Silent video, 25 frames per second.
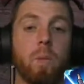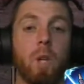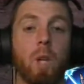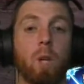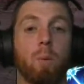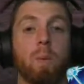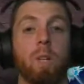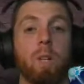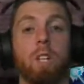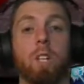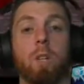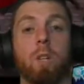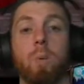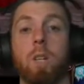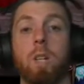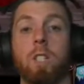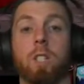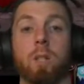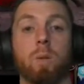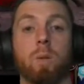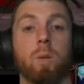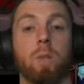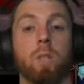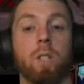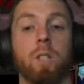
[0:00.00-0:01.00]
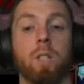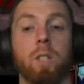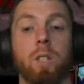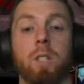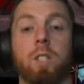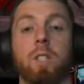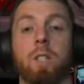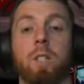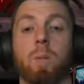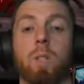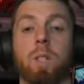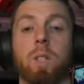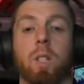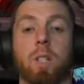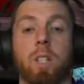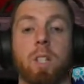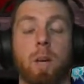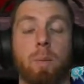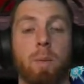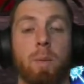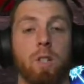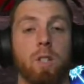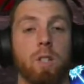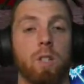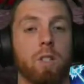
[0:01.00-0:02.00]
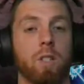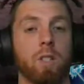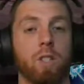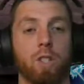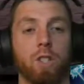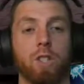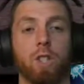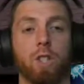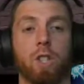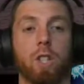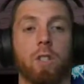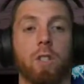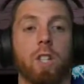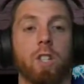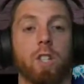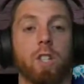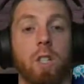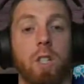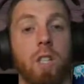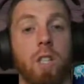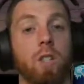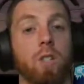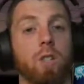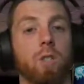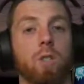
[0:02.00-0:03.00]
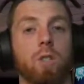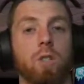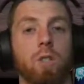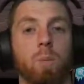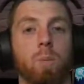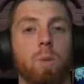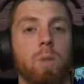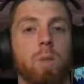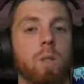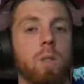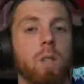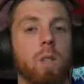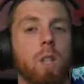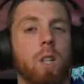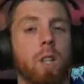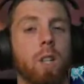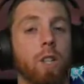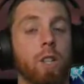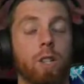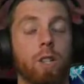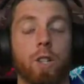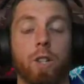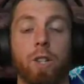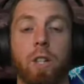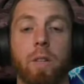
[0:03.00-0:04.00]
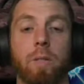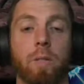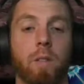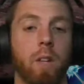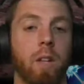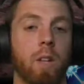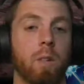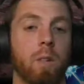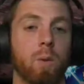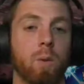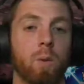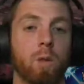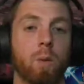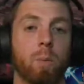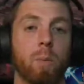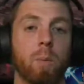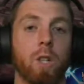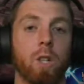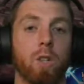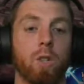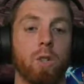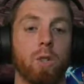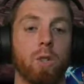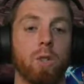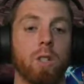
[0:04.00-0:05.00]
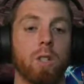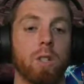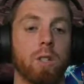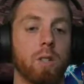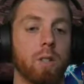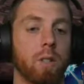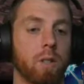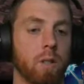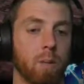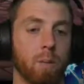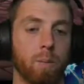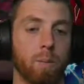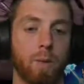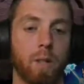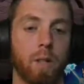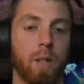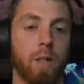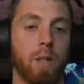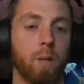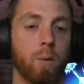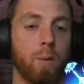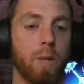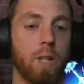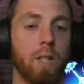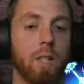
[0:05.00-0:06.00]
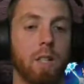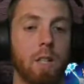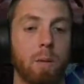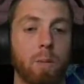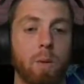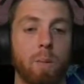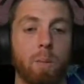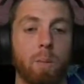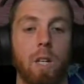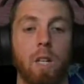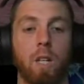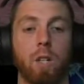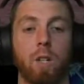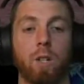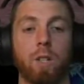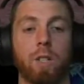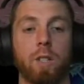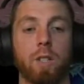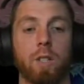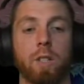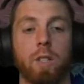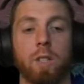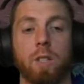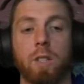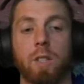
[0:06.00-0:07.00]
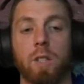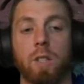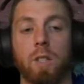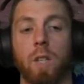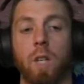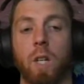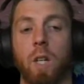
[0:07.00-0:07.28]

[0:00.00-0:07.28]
But anyway, so we want to see what the damage is and just show you that she is usable. You don't have to have all the best units. The Red Demon Meliodas,